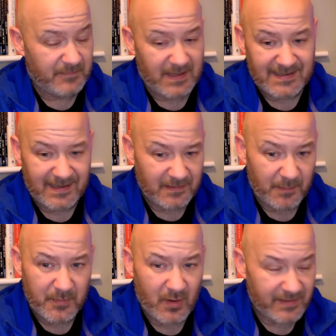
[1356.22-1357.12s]

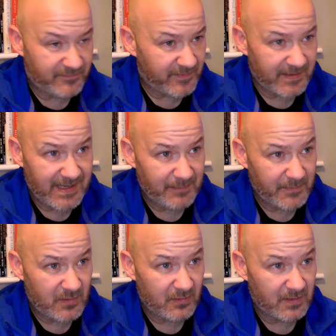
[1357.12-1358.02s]
I'm not in for name
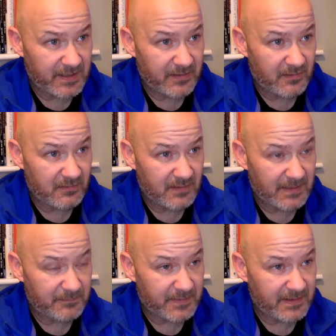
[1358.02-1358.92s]
calling and all
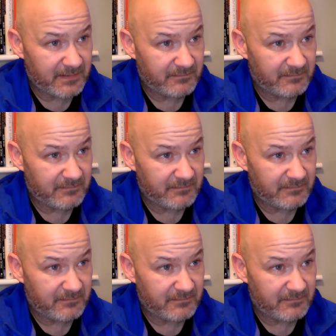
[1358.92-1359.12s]
that. But